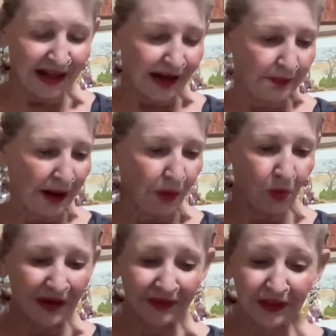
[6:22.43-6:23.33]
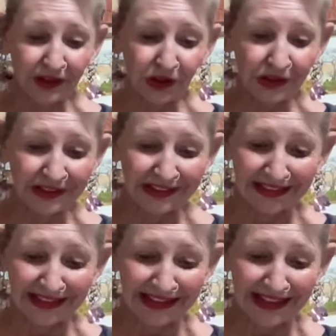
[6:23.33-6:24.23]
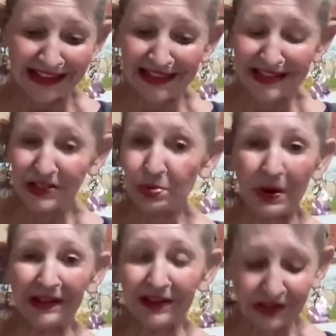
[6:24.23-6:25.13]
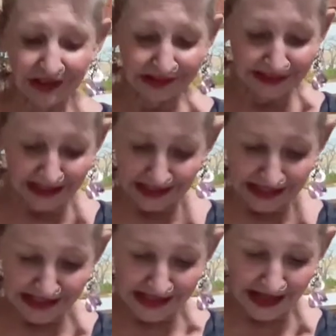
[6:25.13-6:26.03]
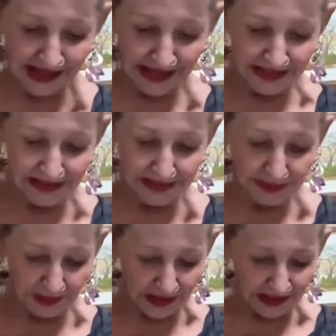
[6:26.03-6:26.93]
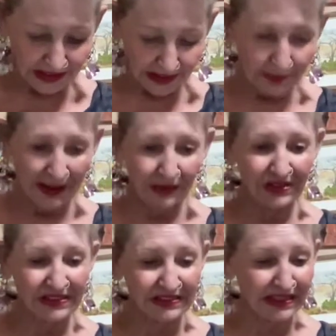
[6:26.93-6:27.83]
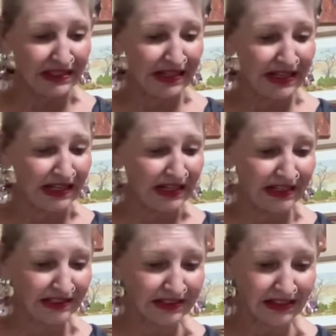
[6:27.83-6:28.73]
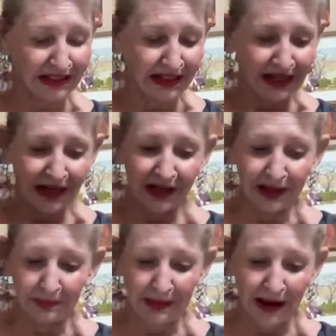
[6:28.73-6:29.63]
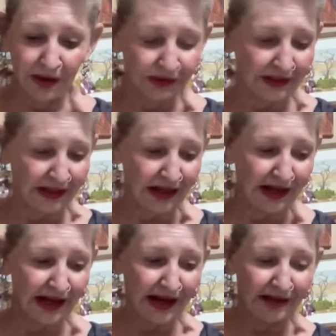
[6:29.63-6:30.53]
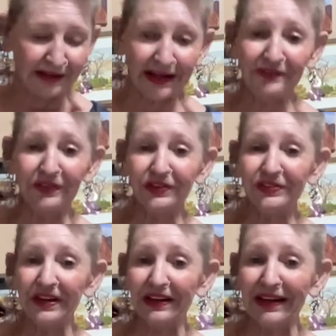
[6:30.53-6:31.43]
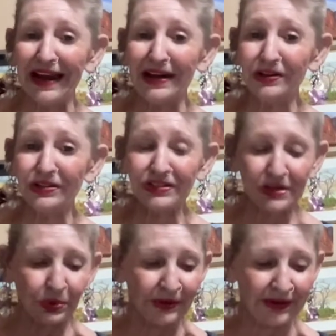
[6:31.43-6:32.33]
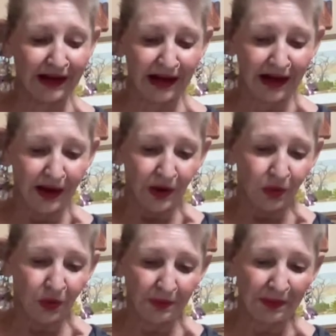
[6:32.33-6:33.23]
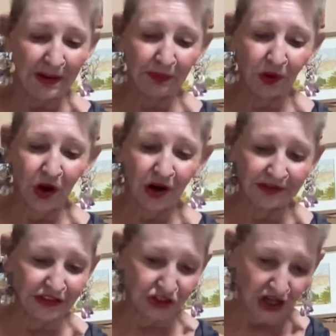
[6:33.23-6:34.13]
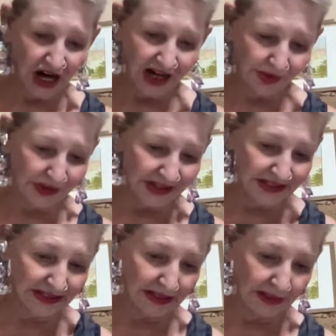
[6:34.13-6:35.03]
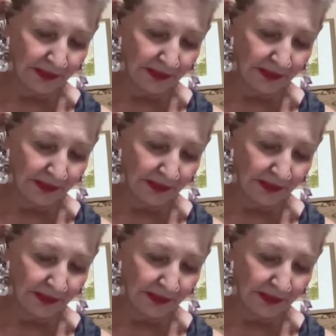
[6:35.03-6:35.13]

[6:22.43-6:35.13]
about what the Kundalini is, what Kundalini does, about siddhis, about the uh, levels and layers, or the what people call the chakras,